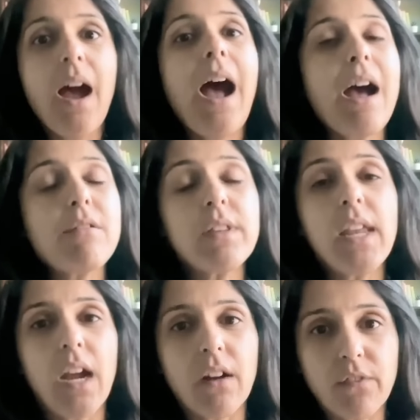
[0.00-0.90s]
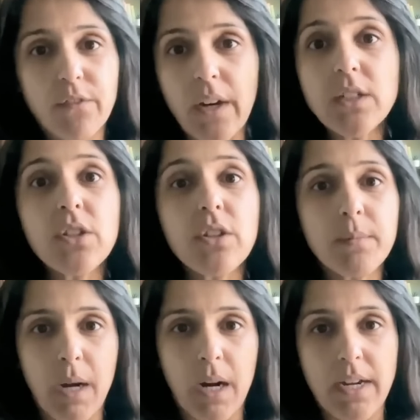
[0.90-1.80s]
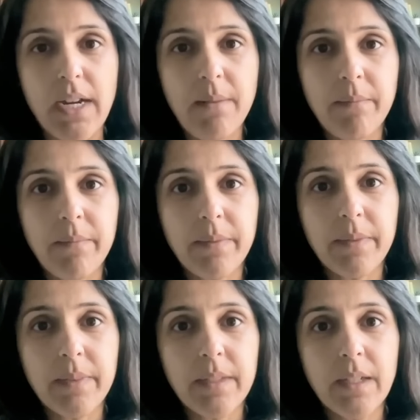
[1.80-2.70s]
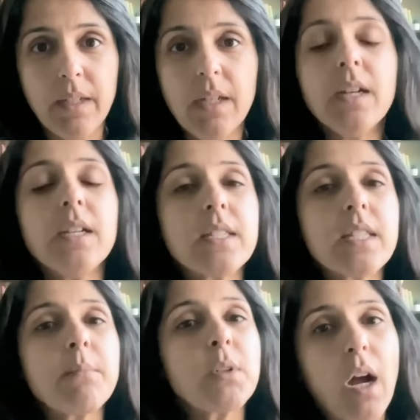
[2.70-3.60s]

how they affect your body, some